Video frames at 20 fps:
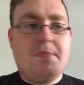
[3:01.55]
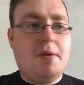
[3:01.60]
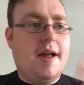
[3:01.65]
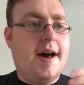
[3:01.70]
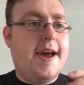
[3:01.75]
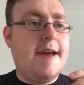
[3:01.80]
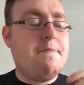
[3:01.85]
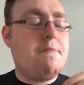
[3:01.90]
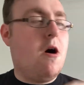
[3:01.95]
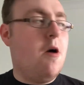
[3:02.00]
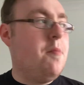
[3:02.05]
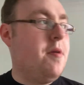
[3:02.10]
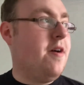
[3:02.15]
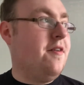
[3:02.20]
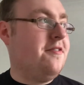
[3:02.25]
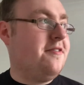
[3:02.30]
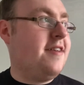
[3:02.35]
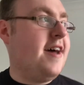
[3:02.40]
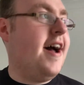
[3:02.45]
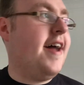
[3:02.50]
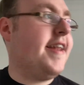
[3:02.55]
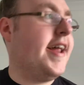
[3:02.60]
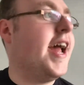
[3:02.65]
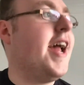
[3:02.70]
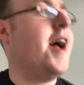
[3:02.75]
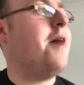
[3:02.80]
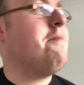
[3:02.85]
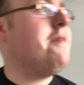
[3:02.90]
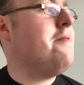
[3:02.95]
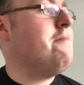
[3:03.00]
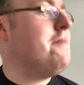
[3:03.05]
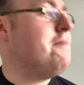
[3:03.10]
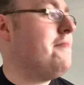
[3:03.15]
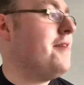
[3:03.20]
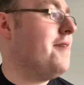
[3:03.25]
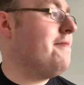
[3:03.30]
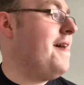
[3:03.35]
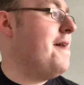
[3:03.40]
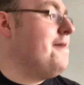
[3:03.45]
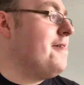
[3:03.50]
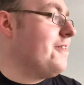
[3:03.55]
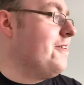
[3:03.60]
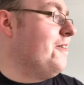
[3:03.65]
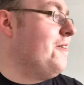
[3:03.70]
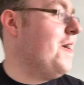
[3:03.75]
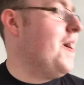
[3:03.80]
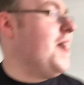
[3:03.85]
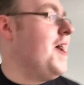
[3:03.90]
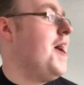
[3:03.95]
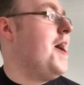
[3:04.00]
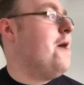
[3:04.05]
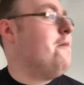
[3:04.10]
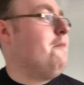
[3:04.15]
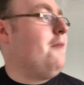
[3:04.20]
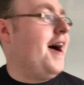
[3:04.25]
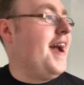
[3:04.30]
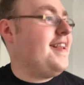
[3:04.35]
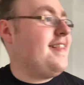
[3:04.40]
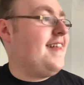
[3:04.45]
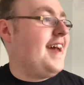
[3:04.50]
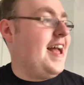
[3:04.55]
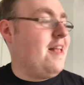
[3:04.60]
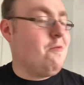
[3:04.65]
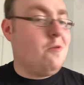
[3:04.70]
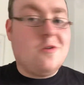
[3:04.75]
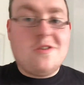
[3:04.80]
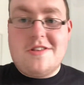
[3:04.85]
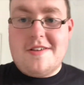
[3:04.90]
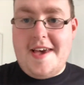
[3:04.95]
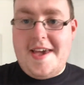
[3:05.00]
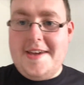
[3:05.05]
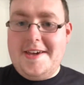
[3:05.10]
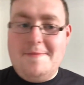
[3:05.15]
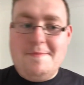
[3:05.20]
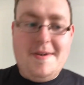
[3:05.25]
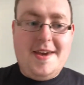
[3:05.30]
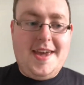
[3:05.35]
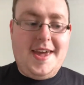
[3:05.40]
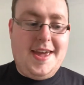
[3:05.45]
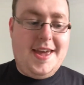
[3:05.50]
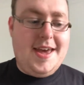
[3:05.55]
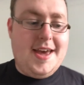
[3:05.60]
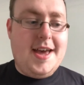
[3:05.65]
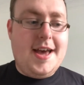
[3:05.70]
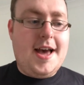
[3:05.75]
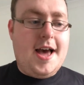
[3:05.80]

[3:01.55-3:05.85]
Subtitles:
Play, probably on Saturday. I mean, maybe sure my dad will take me.